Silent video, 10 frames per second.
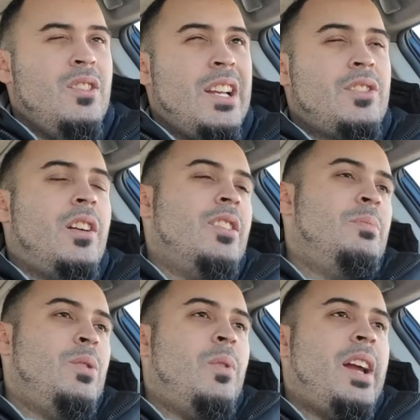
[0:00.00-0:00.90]
should already
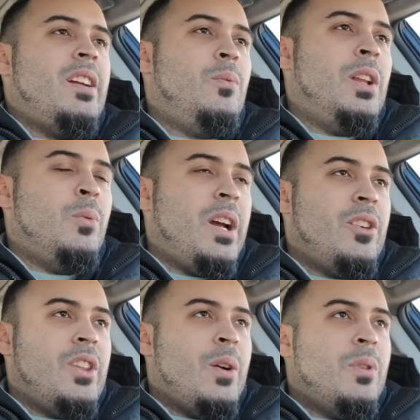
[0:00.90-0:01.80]
be well
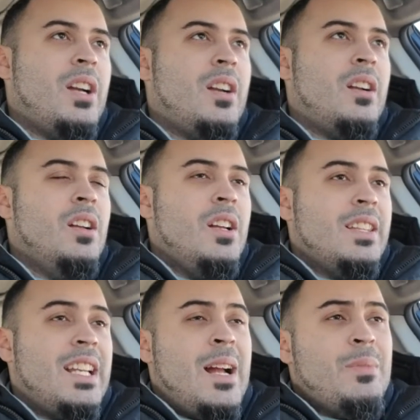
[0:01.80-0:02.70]
aware
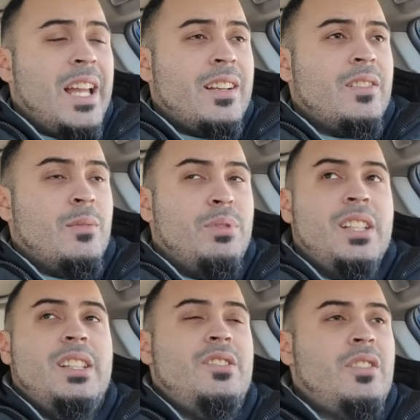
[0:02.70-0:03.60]
that I'm like
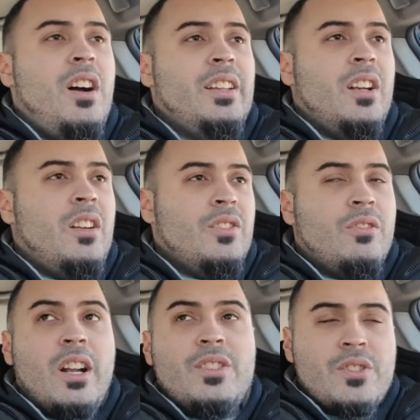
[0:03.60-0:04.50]
completely just all in an
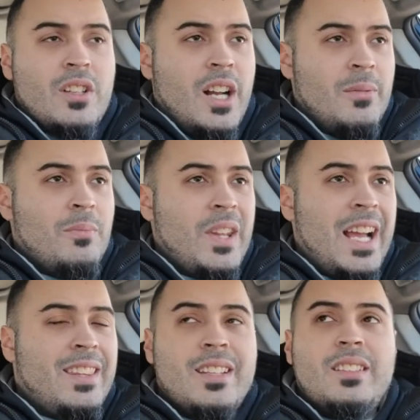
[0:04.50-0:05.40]
Entourage.
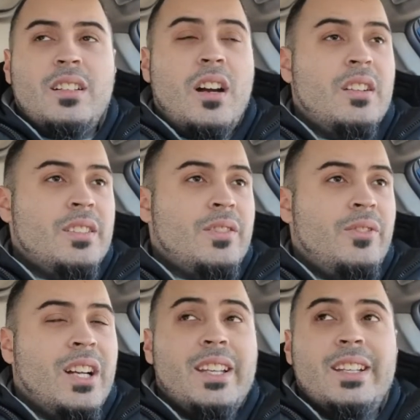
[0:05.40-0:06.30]
I think the card is
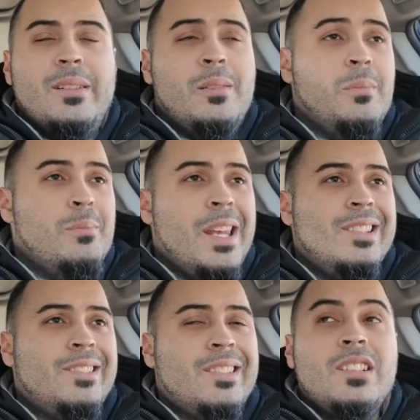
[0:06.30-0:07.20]
fucking
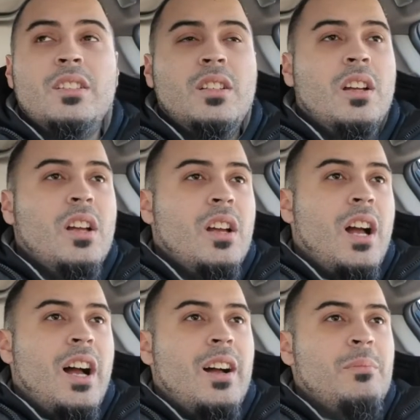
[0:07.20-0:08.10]
amazing.
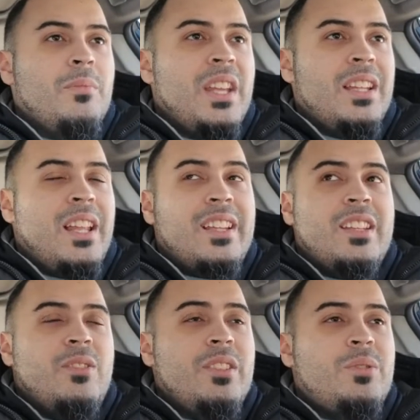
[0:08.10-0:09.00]
And like
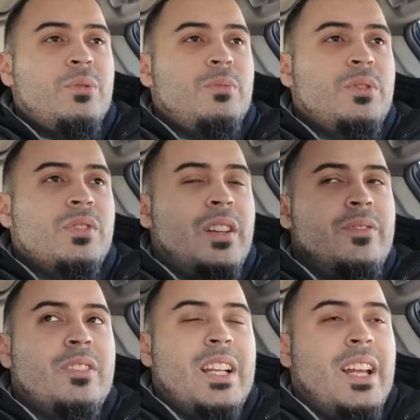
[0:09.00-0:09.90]
the only tutorable stuff
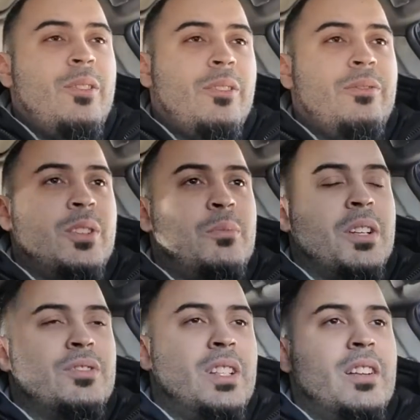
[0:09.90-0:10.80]
right now are Fickle
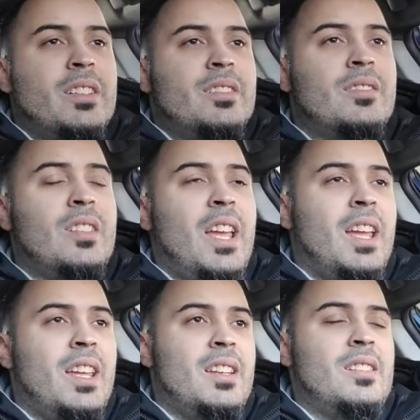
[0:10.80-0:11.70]
Mercenaries
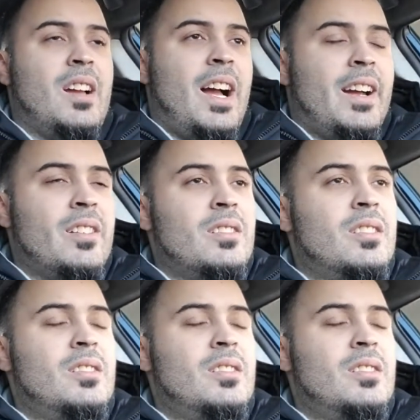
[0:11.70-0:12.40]
and Hired